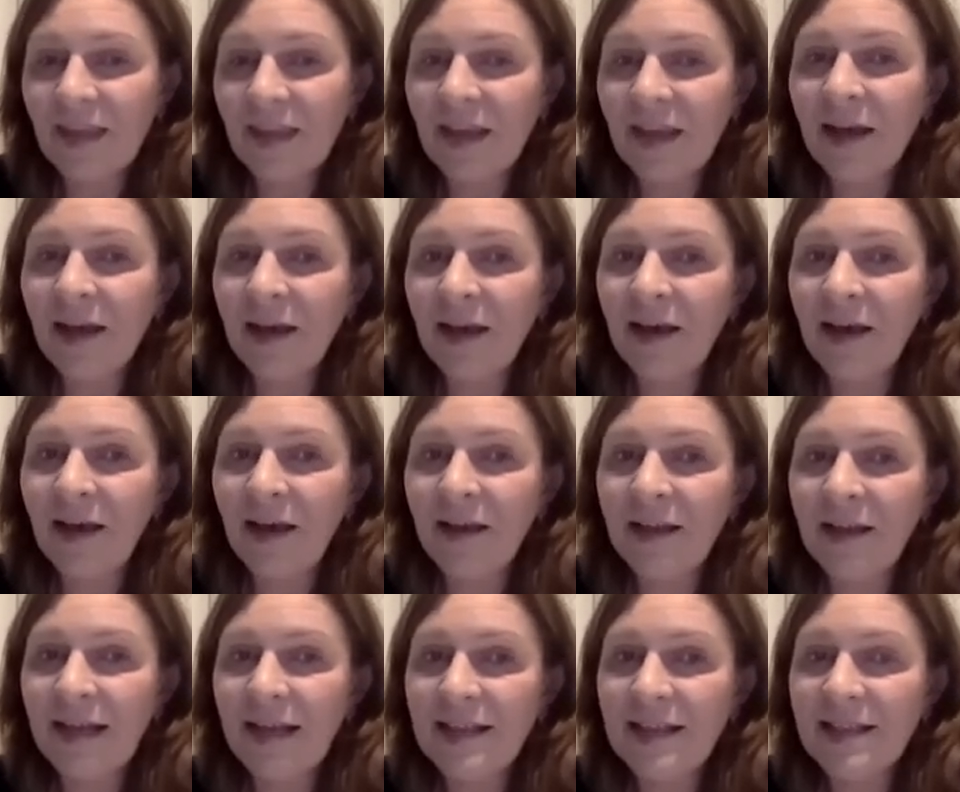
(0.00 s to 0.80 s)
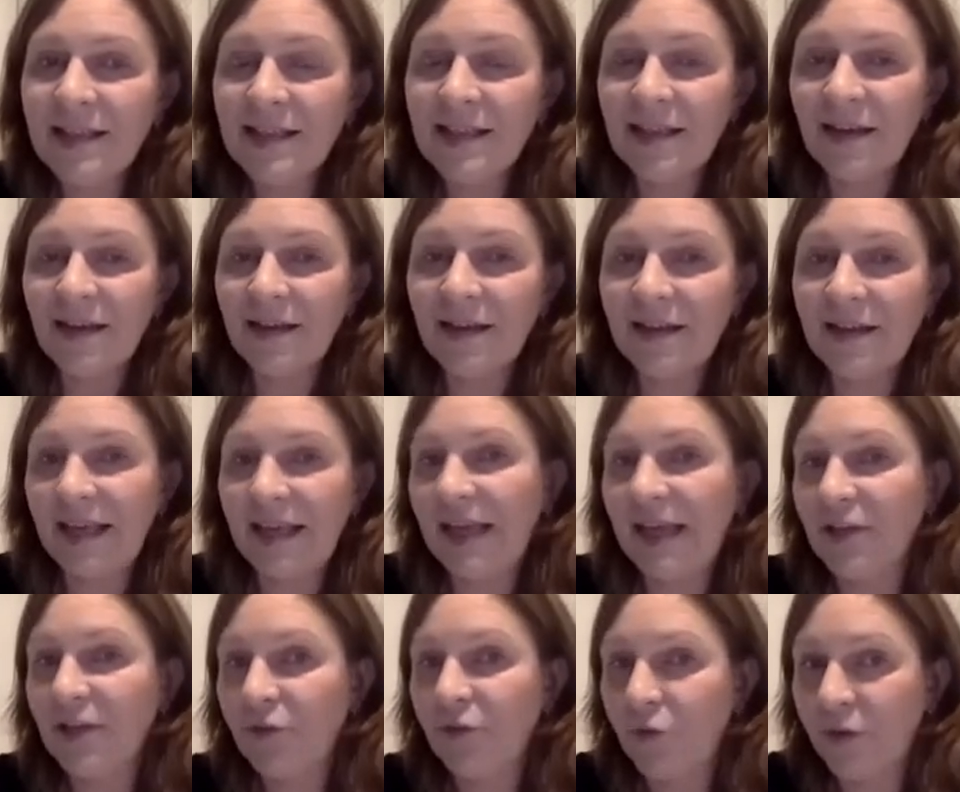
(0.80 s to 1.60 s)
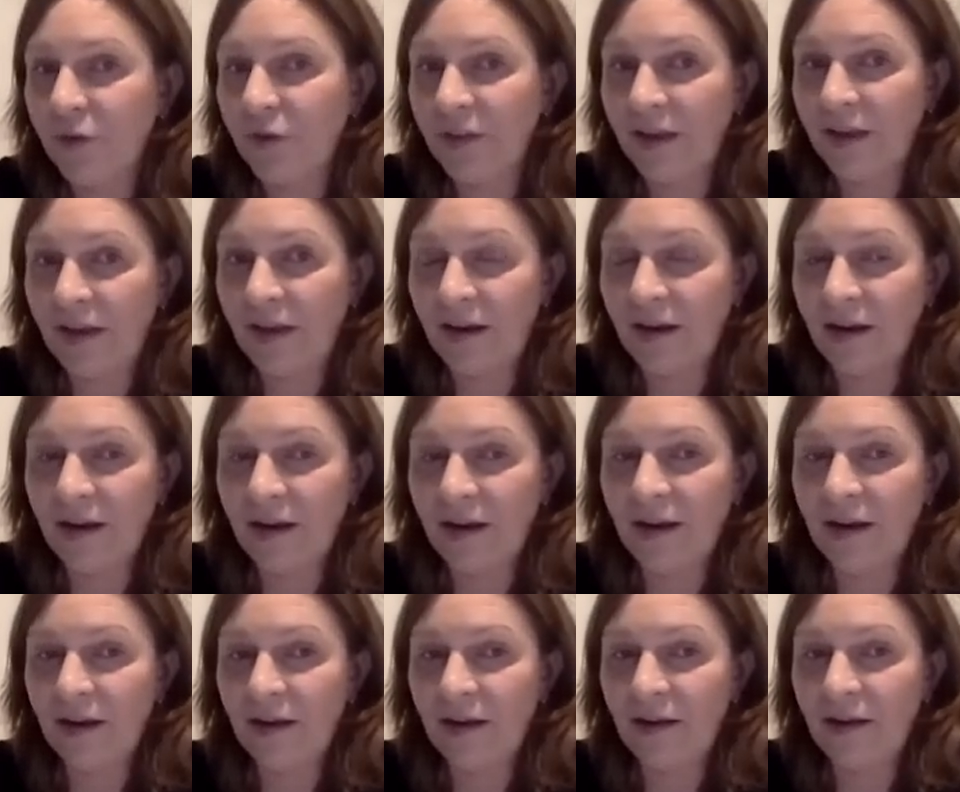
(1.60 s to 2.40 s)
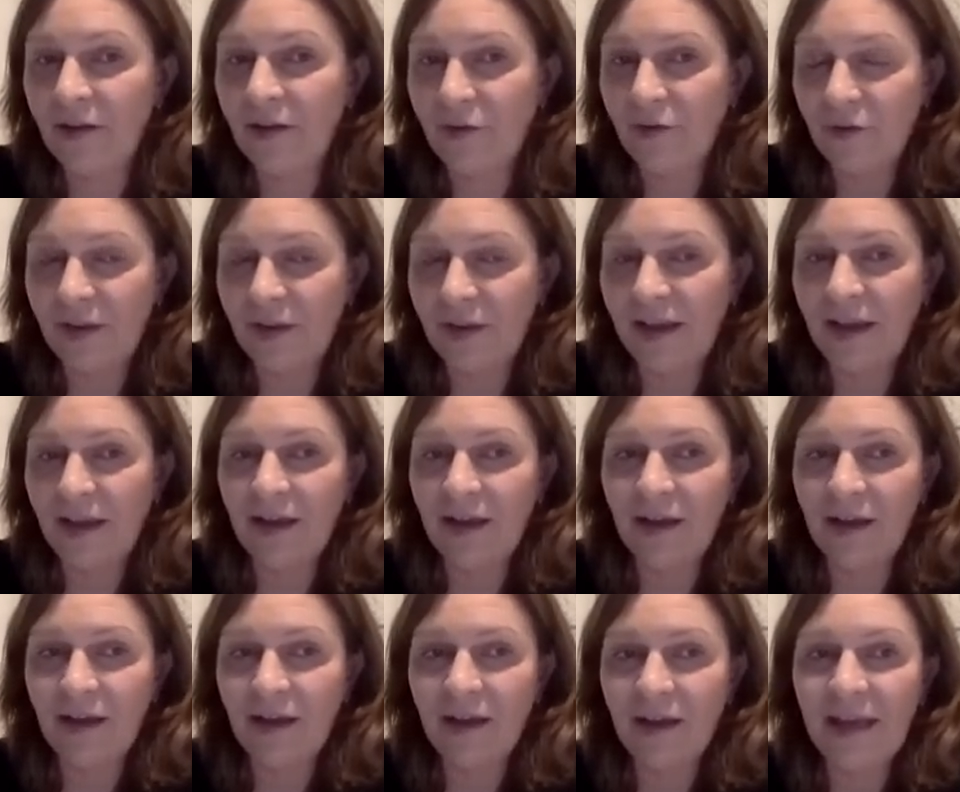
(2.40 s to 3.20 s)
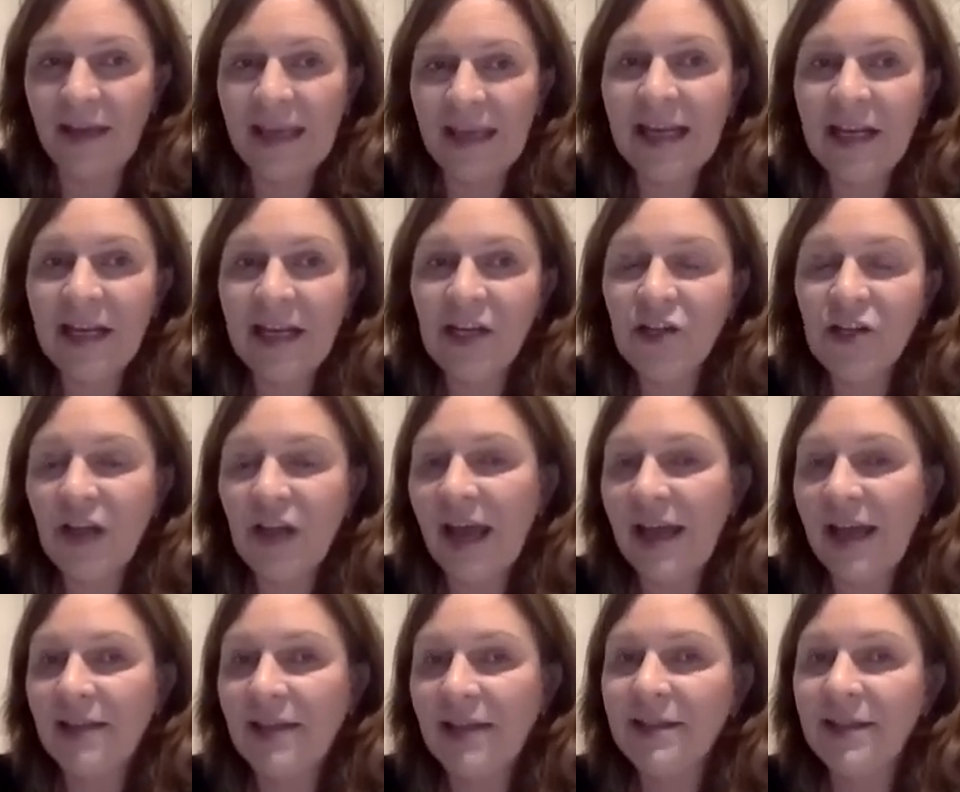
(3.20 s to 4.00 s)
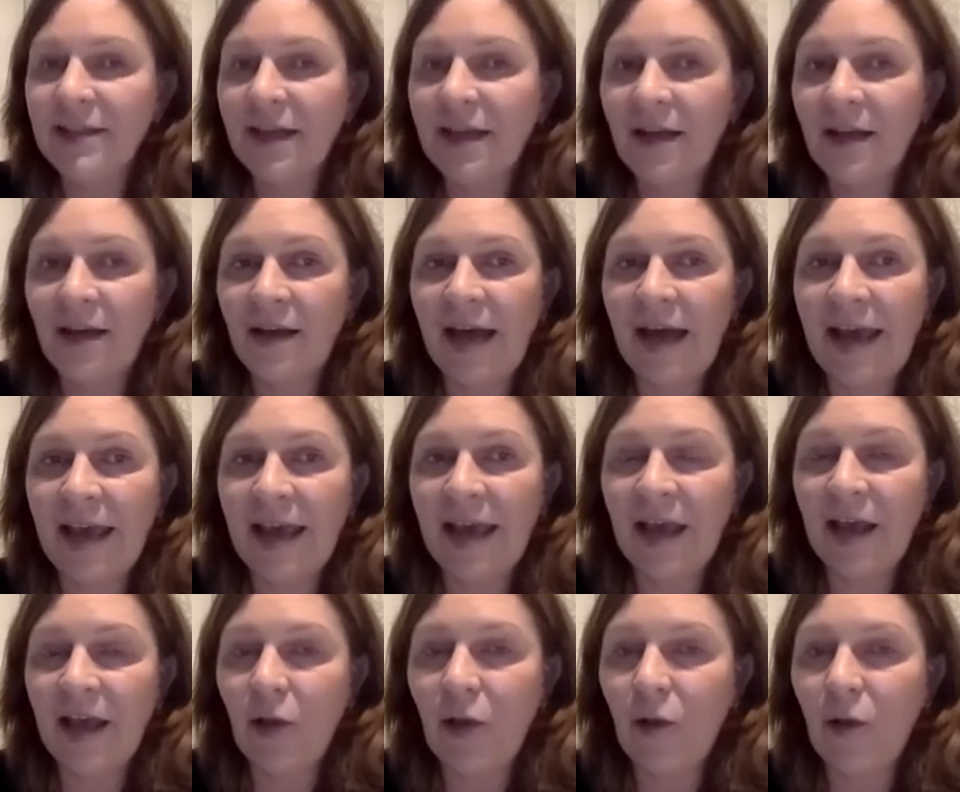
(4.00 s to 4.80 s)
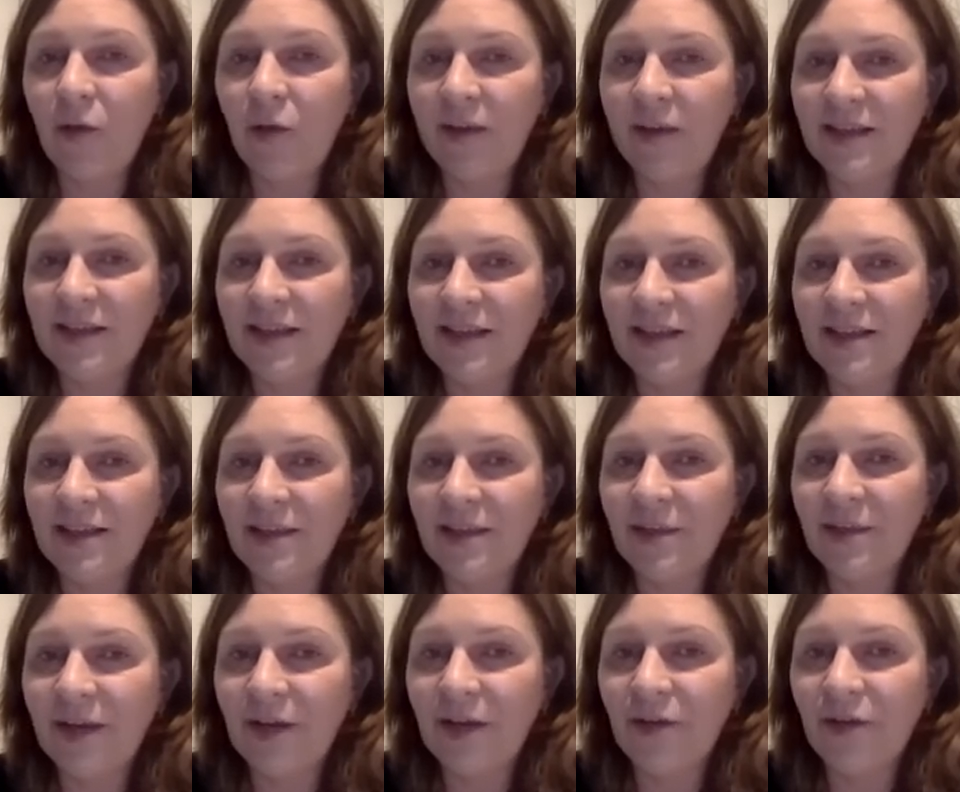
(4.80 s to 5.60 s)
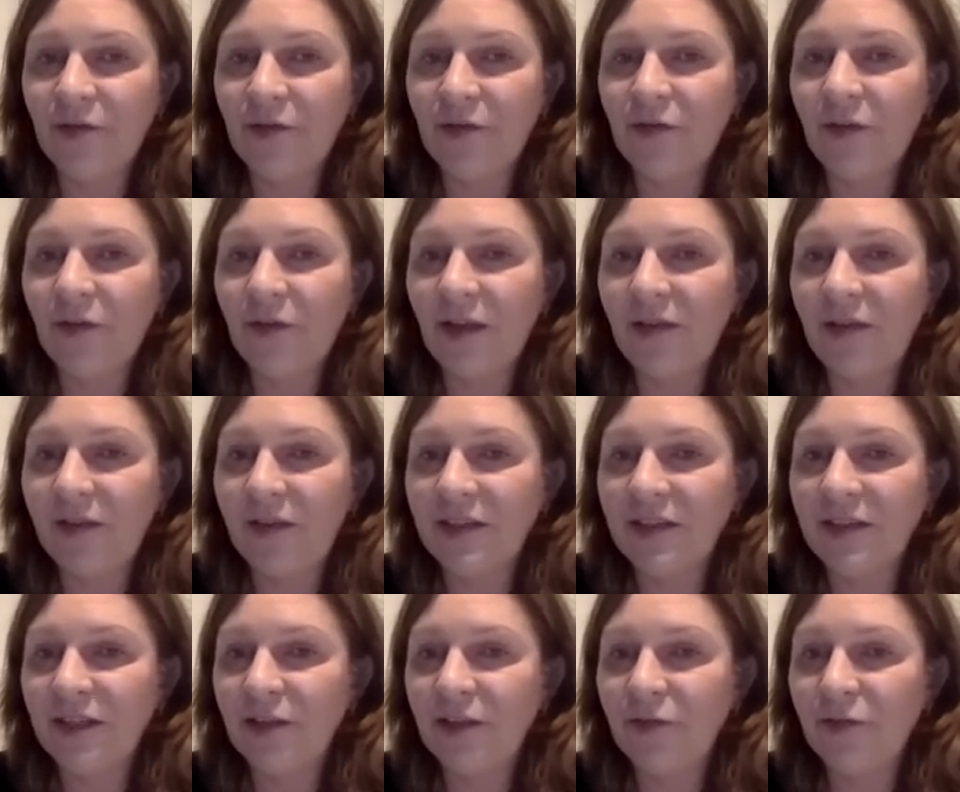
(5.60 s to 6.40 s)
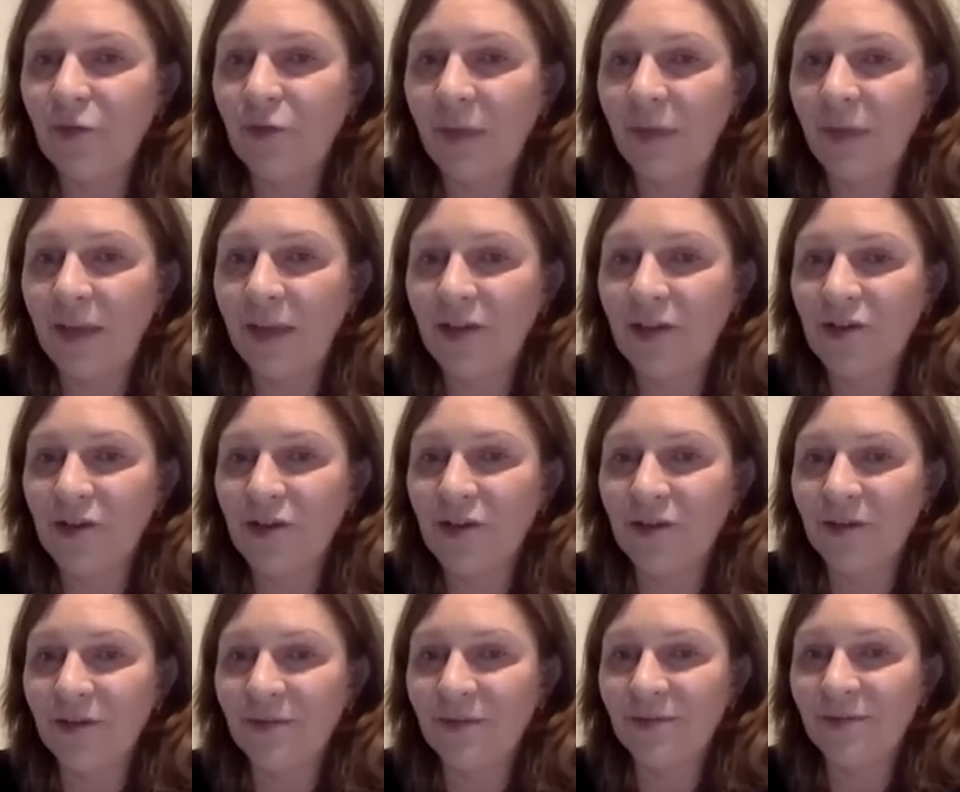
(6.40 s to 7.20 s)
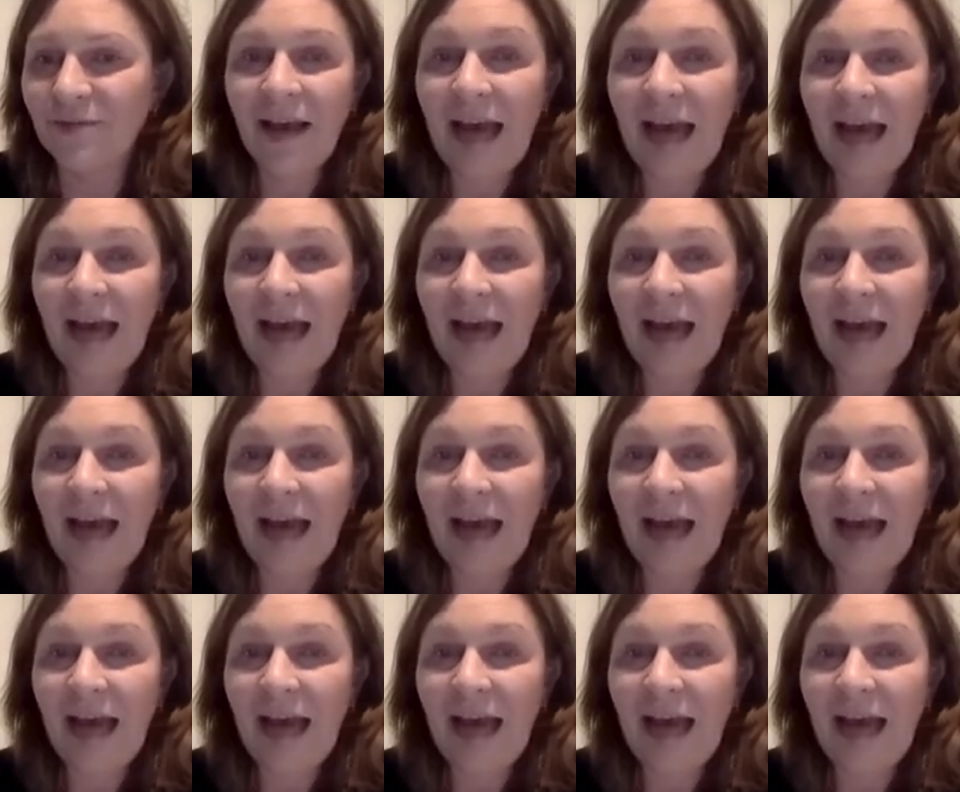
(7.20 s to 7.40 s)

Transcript: uh, that's uh, the end for their uh, for their uh, English, and uh, I, I always get some kind of relevant information.